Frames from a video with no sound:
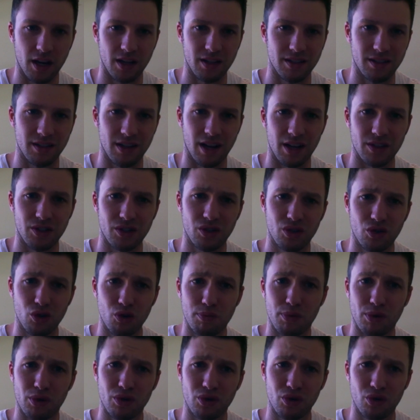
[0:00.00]
is not
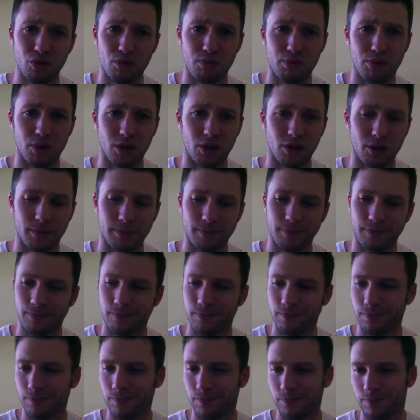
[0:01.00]
super
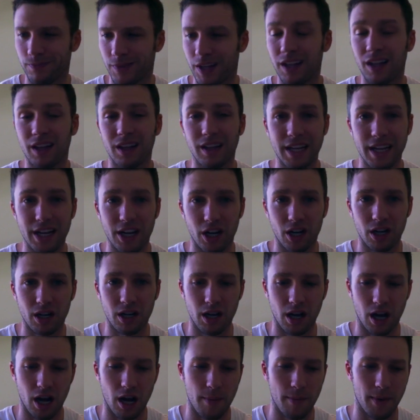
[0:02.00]

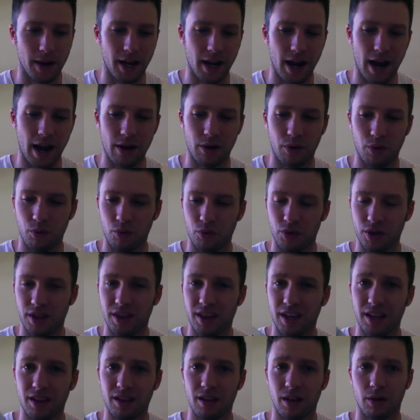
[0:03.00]
clear, and I don't really
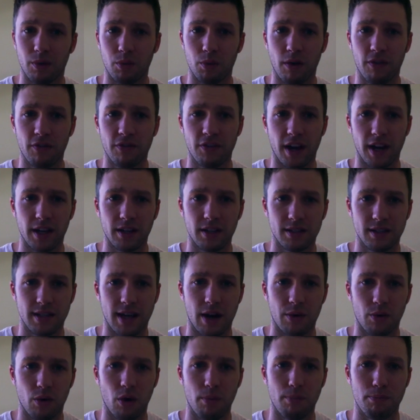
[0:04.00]
think the effect is
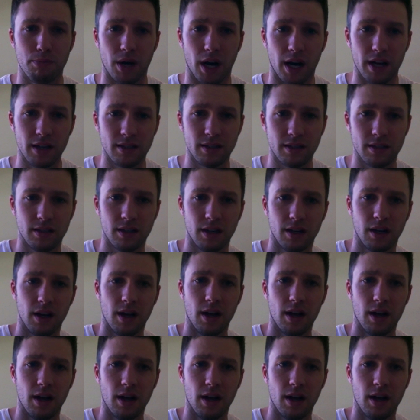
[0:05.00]
that robust.